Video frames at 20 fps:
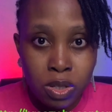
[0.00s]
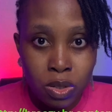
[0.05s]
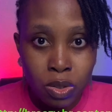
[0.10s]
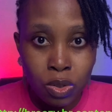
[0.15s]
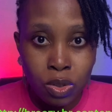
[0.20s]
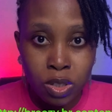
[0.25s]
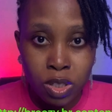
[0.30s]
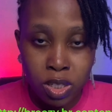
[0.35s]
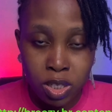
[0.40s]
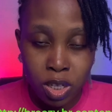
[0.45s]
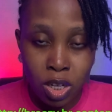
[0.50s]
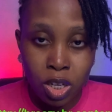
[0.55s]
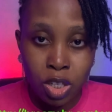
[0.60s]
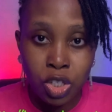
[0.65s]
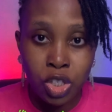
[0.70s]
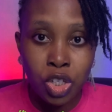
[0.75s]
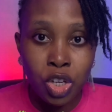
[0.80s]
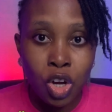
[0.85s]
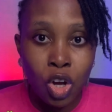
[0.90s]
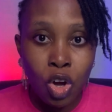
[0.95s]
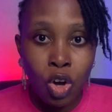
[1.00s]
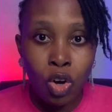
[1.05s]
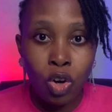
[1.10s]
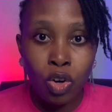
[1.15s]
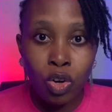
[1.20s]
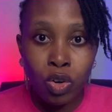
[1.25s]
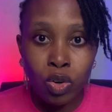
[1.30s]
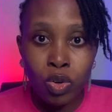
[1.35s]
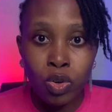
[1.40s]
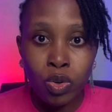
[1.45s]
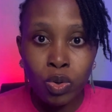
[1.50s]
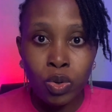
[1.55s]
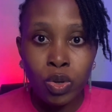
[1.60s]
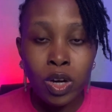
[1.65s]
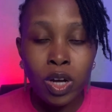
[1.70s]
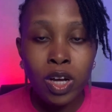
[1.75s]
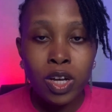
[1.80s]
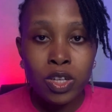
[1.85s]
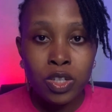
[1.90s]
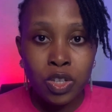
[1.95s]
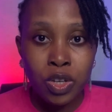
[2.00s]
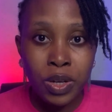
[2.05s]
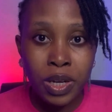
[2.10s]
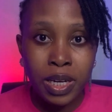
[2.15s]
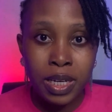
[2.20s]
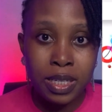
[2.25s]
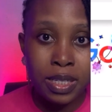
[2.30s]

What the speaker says: search on Google. So you can